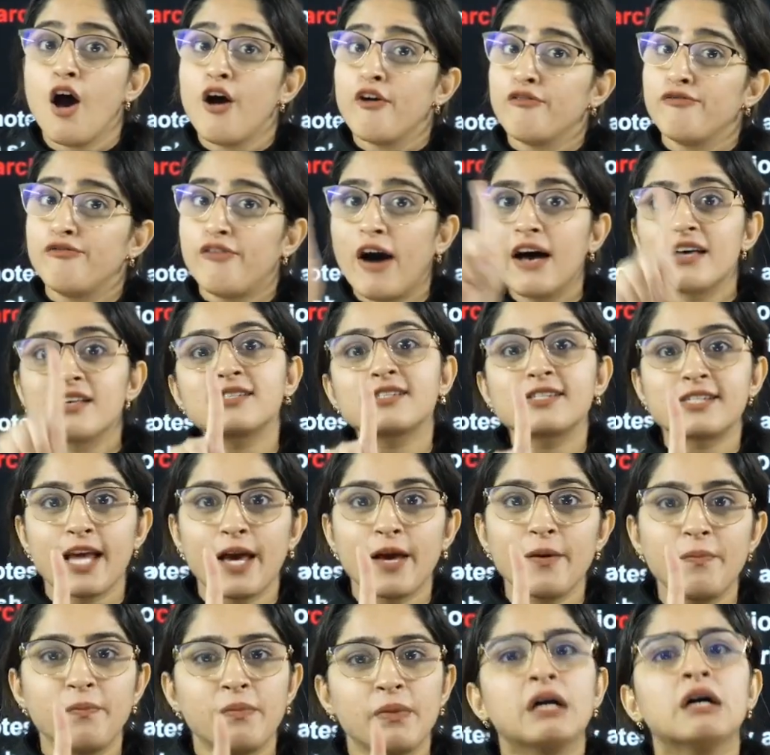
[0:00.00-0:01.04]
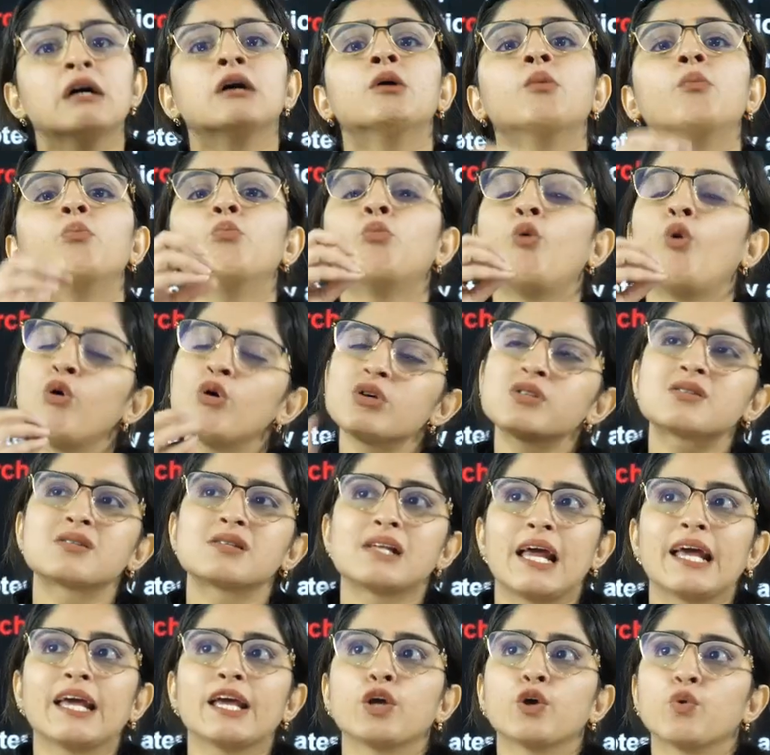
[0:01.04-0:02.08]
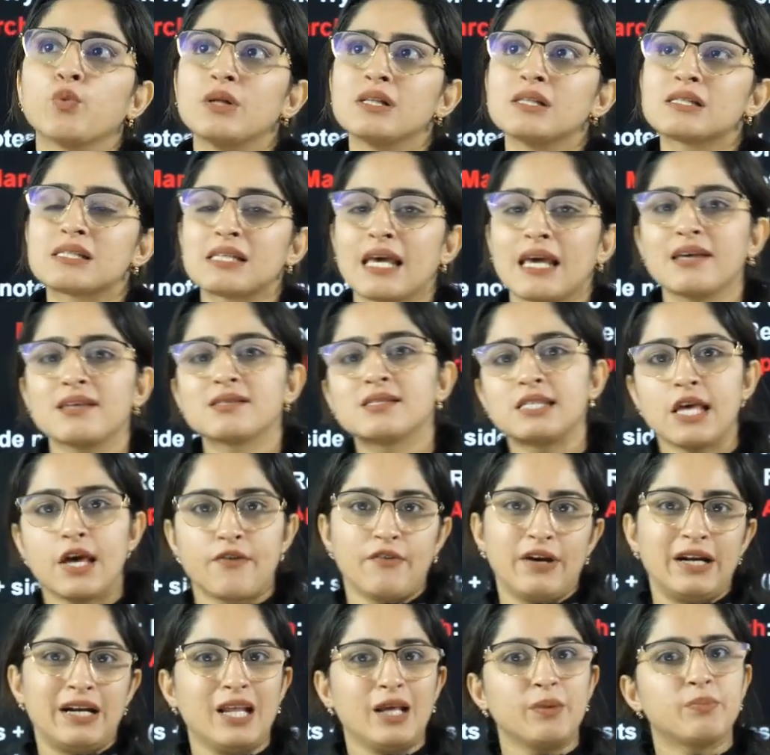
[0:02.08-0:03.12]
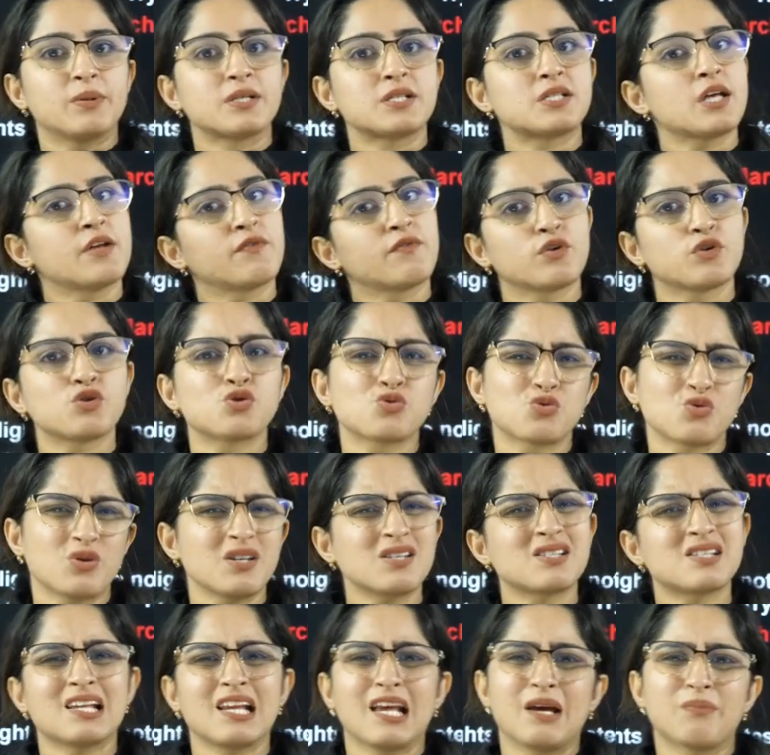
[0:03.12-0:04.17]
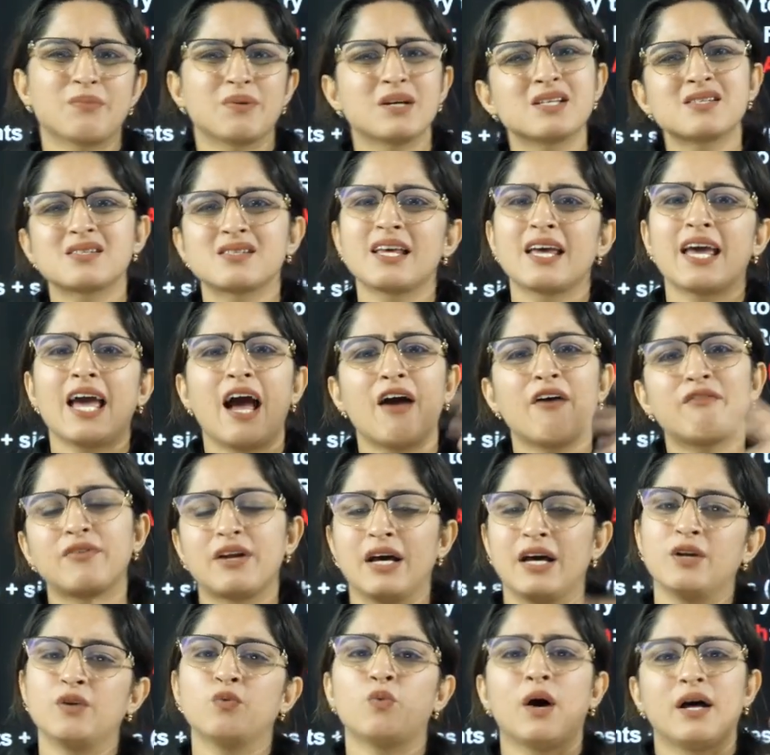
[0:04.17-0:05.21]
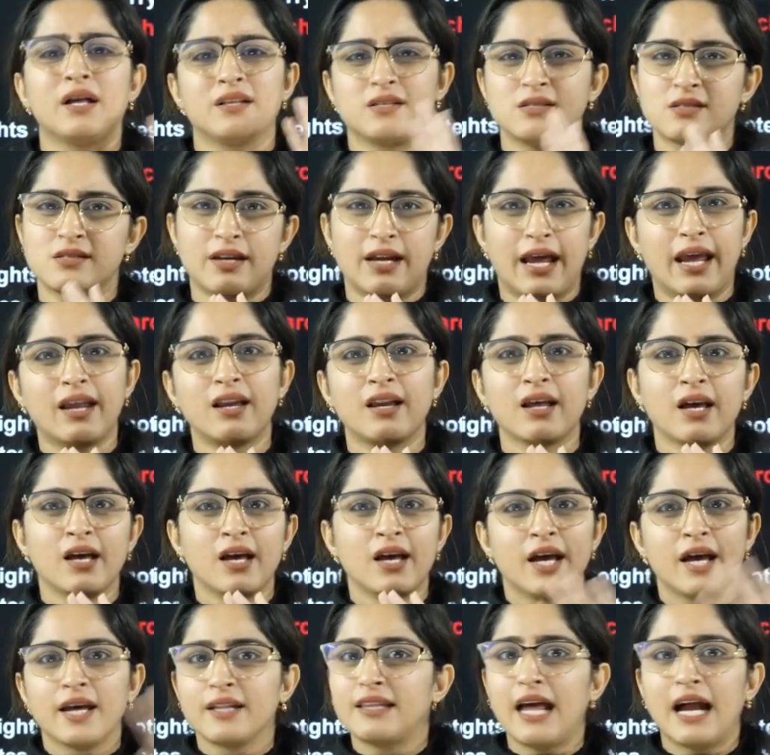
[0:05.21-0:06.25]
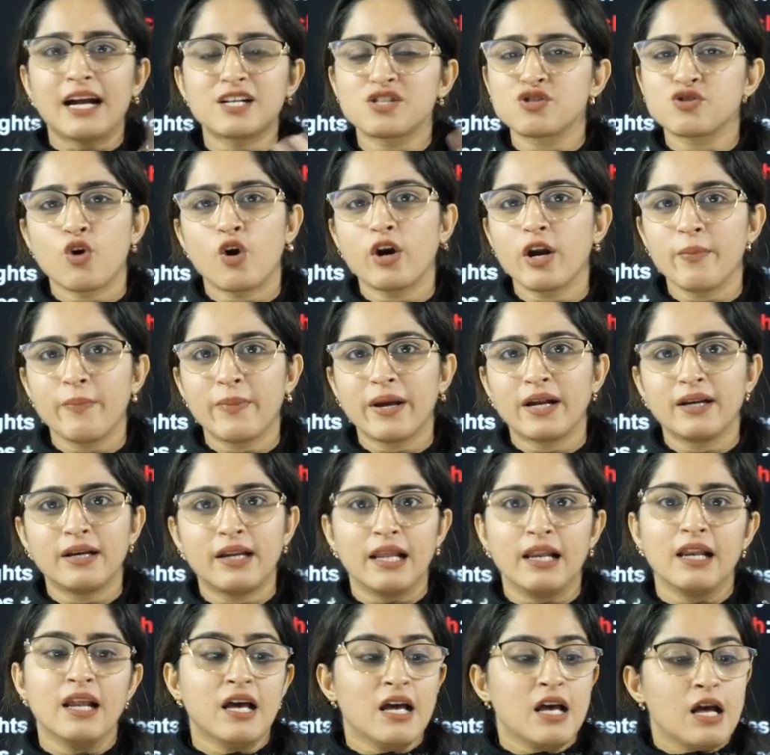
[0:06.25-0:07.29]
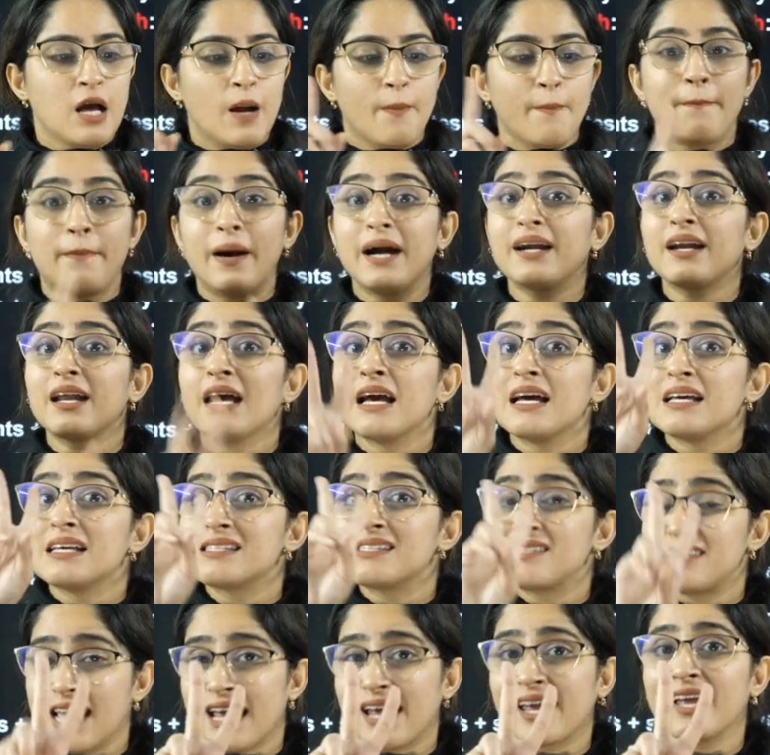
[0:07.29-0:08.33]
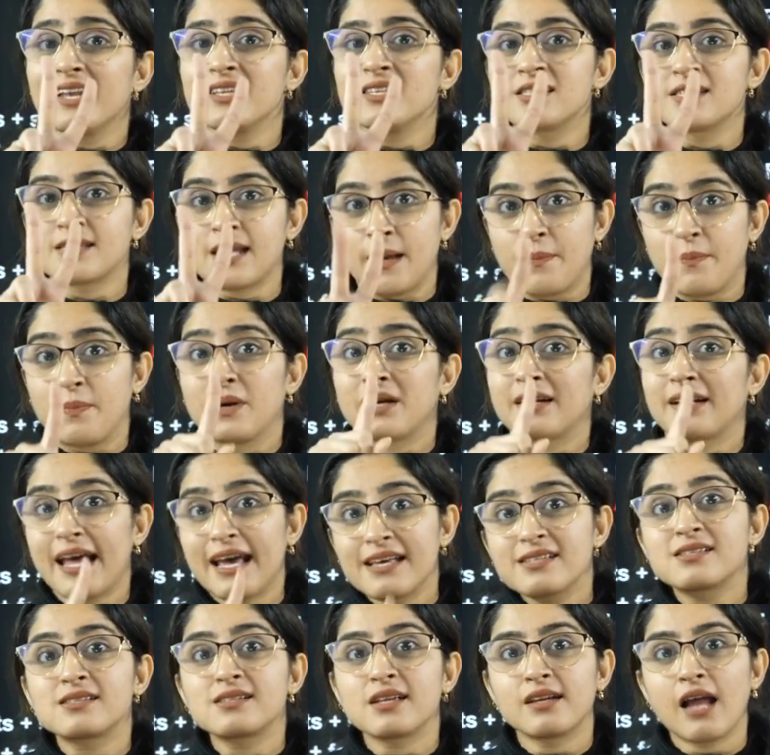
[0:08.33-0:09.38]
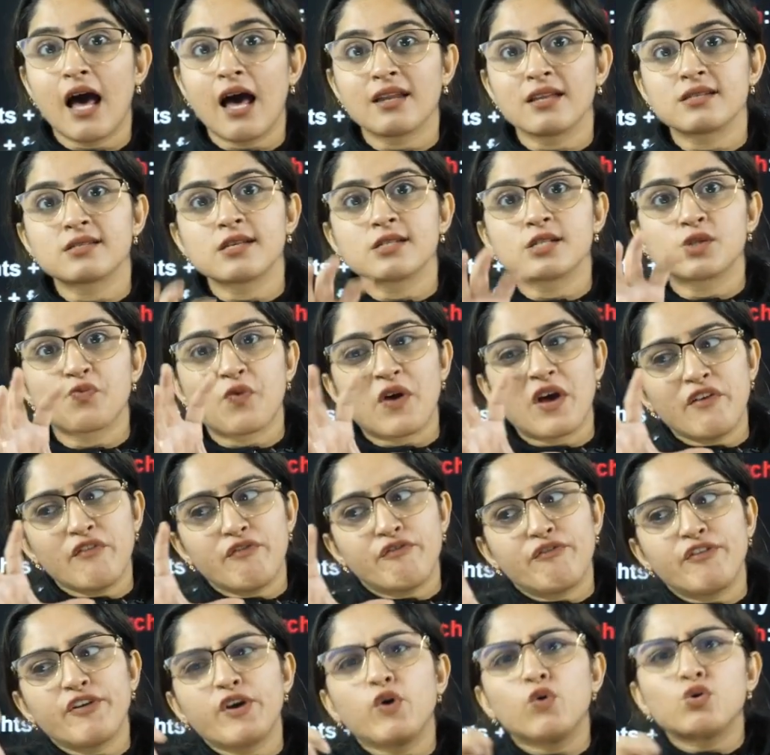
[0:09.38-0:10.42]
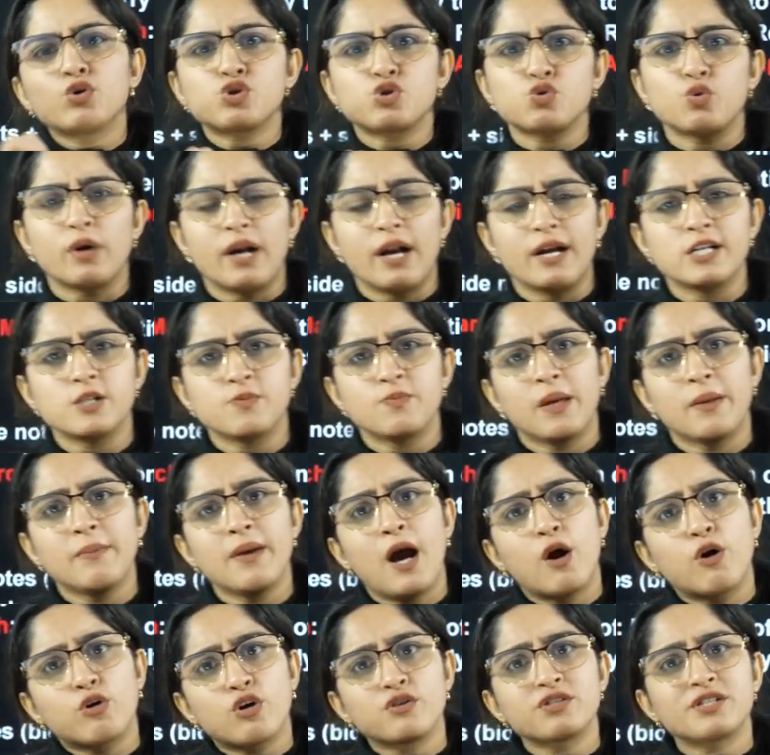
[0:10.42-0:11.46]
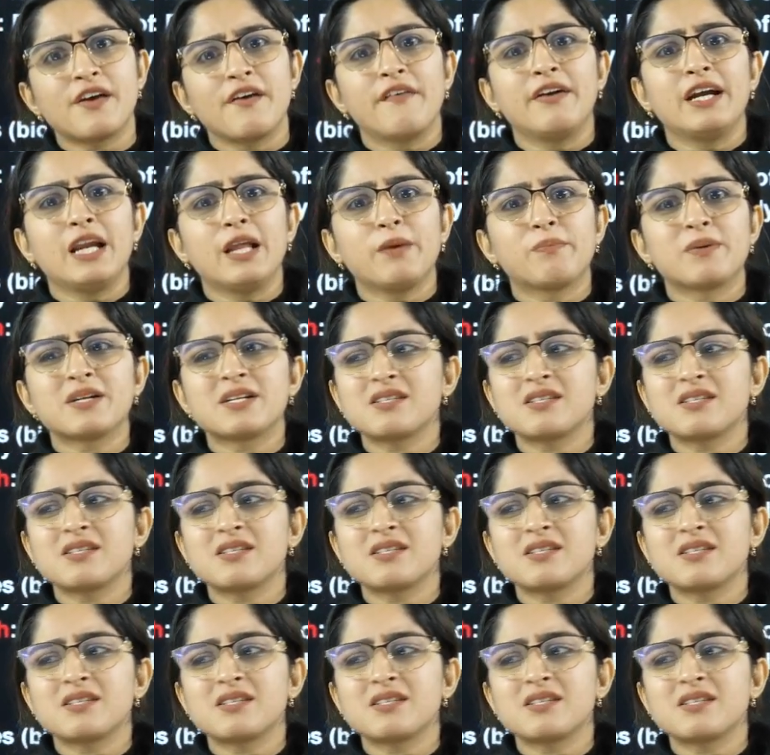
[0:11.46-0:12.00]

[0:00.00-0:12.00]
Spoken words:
First step, most, like you will say 70% of students syllabus they have done once, right? That's not a big deal. But second step, test analysis, where few students, maybe out of 70%,